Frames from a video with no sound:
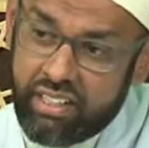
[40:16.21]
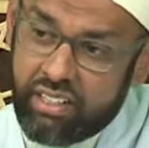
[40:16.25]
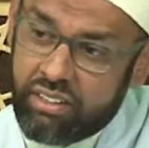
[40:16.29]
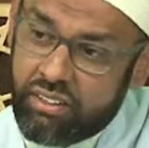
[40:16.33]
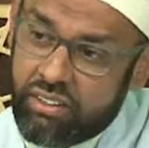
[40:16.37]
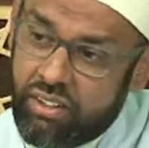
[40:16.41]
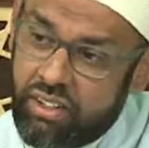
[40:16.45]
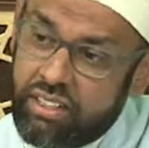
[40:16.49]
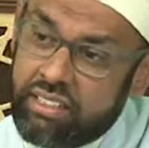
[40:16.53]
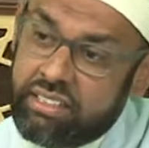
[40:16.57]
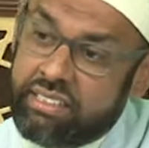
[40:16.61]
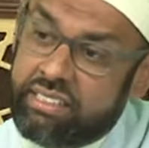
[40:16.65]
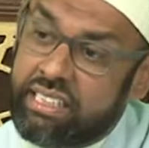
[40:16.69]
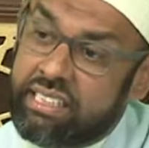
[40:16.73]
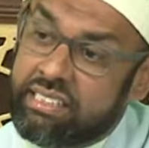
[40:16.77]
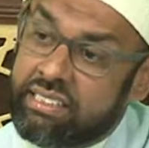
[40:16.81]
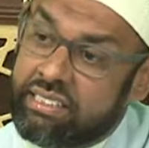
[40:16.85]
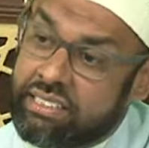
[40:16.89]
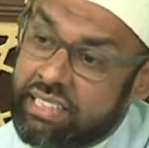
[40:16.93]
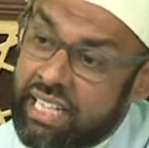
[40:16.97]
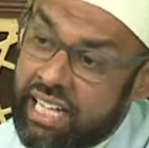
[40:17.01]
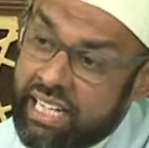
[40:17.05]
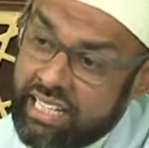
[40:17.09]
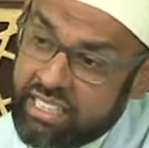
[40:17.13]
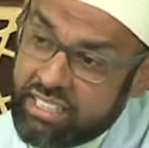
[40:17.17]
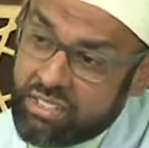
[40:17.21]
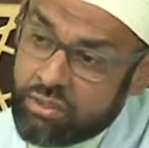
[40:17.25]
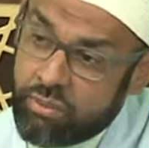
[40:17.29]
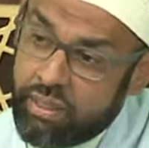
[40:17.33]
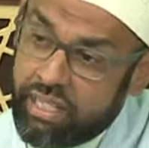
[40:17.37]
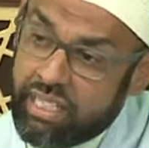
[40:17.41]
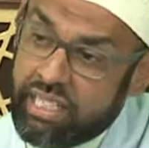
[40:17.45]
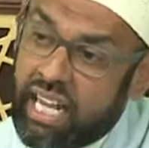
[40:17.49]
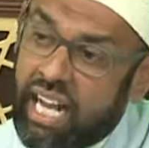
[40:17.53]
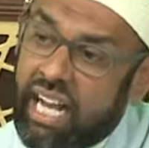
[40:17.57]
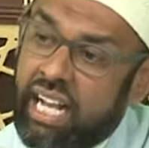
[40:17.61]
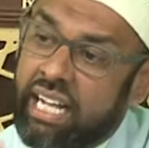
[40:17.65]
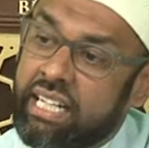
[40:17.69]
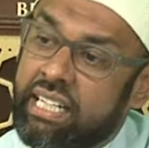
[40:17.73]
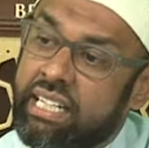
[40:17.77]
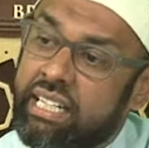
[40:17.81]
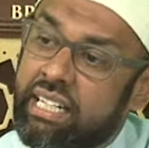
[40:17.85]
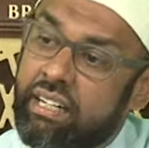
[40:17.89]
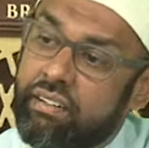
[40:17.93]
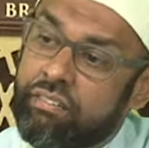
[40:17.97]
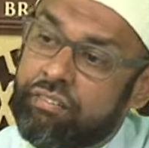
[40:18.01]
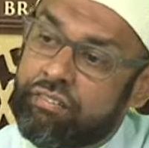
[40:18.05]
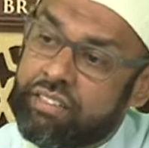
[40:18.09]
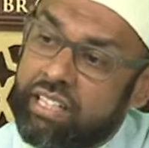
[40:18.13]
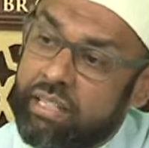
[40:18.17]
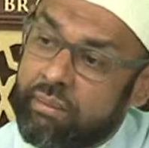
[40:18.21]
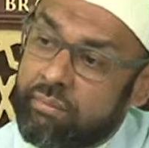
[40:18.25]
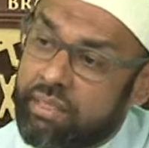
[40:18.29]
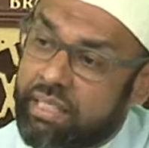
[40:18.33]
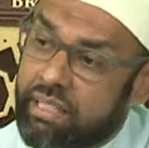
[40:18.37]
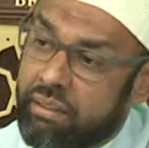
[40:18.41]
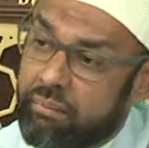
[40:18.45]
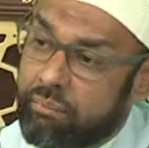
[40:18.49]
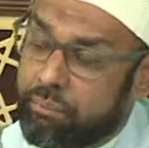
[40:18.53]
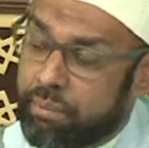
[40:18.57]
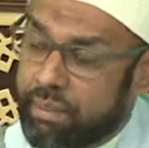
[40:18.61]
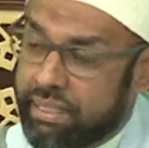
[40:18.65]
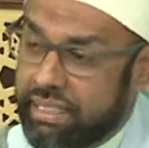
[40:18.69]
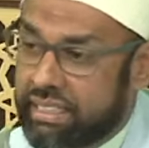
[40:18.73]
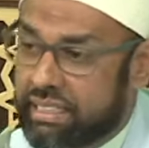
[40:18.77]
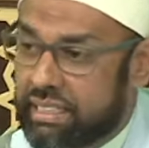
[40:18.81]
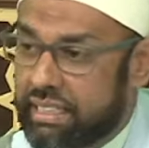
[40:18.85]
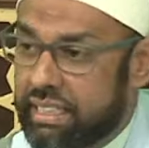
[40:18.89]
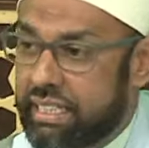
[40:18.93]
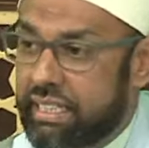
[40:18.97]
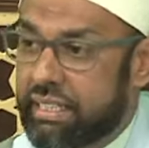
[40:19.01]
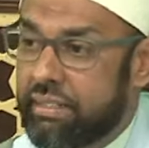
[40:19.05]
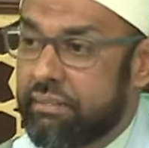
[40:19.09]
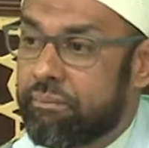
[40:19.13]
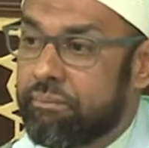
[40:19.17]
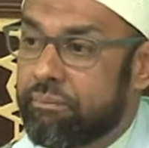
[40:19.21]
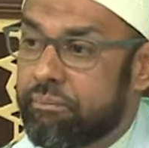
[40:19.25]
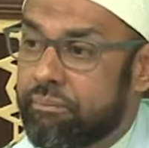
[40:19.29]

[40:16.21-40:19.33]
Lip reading: God says, that is when I love them completely.